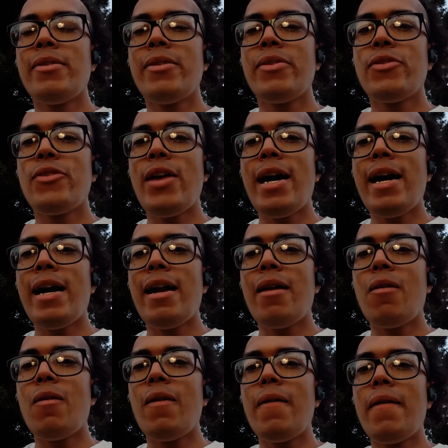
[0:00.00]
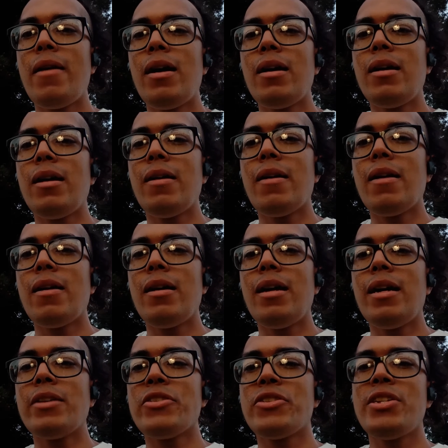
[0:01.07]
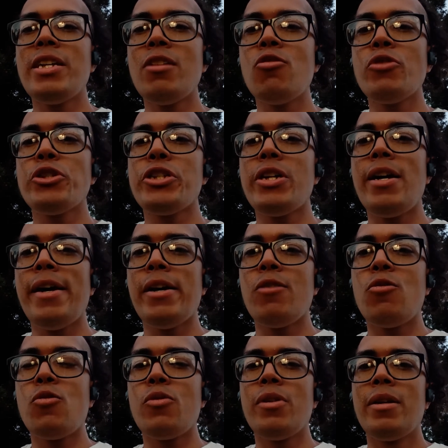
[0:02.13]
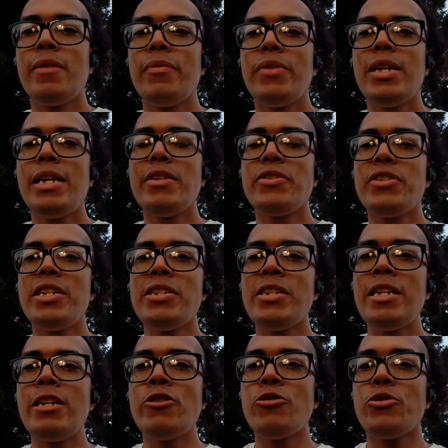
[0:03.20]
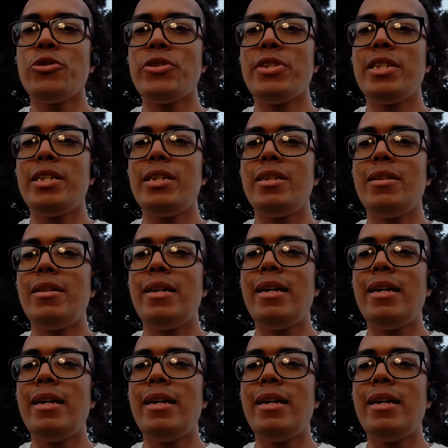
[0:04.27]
that a single child is this interested